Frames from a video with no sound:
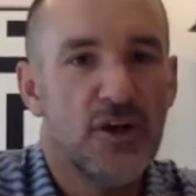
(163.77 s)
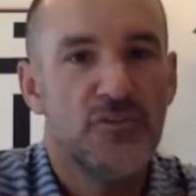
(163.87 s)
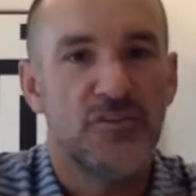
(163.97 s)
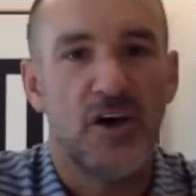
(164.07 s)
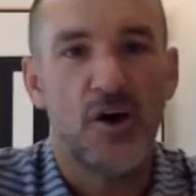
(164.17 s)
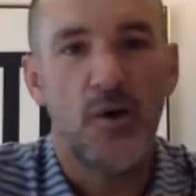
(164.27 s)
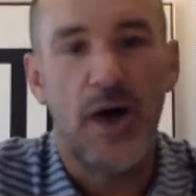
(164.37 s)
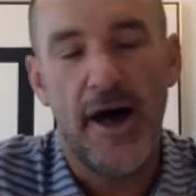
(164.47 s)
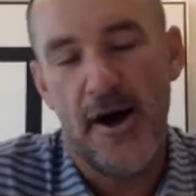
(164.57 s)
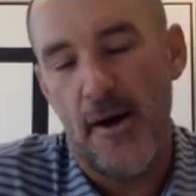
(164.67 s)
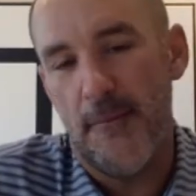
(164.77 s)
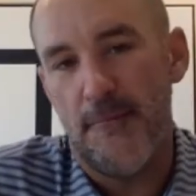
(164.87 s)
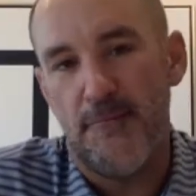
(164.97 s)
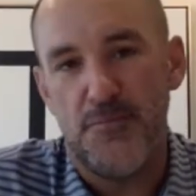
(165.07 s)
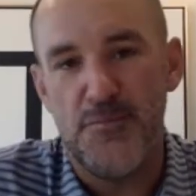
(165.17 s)
So
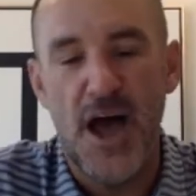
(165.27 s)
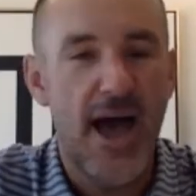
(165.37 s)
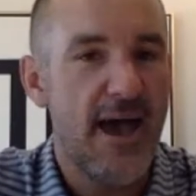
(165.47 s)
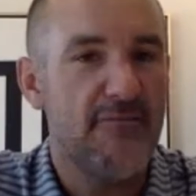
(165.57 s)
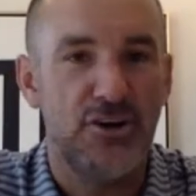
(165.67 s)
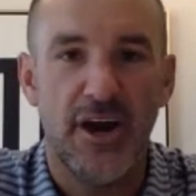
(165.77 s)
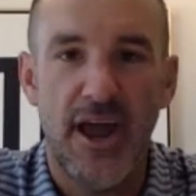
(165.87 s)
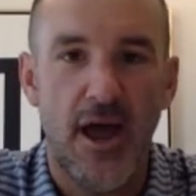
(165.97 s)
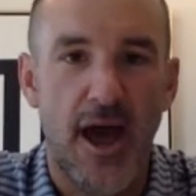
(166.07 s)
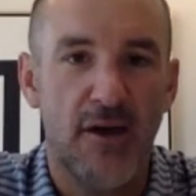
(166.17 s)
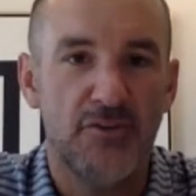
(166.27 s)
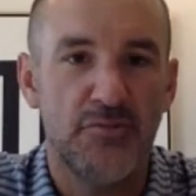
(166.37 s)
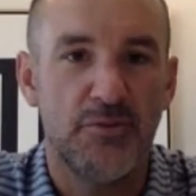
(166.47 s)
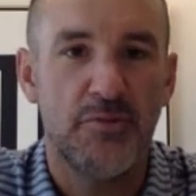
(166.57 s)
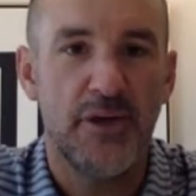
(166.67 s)
not having your house
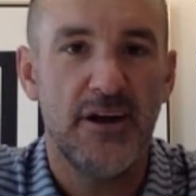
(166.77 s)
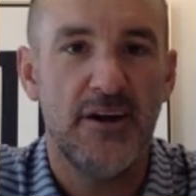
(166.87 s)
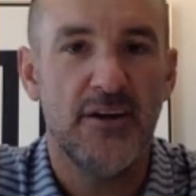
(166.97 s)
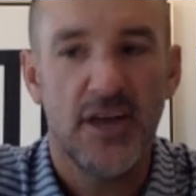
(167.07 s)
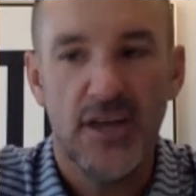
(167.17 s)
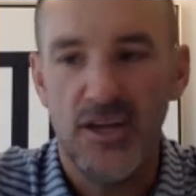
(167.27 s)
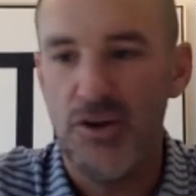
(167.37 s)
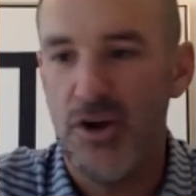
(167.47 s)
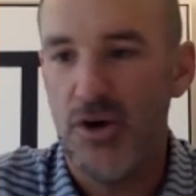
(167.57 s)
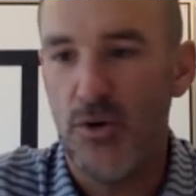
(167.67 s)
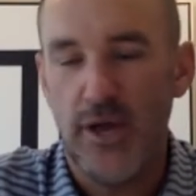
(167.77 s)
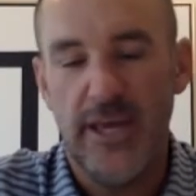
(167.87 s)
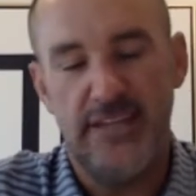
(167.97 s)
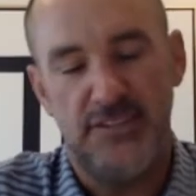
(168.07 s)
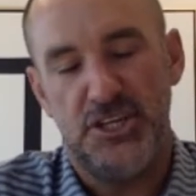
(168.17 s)
prepared,
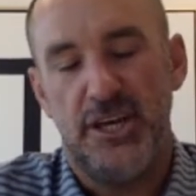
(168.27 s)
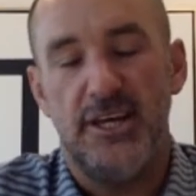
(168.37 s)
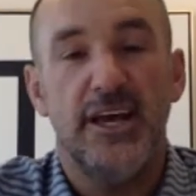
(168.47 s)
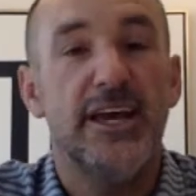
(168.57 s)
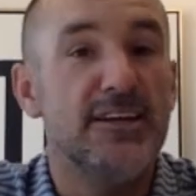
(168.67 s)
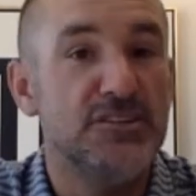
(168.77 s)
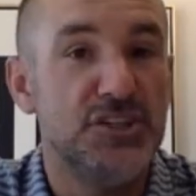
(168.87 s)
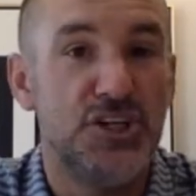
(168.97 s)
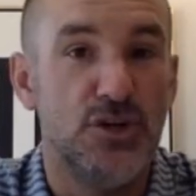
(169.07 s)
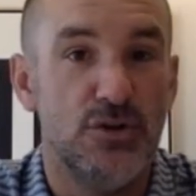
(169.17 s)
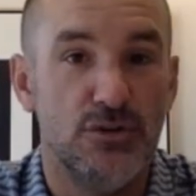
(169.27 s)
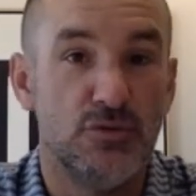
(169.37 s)
is huge.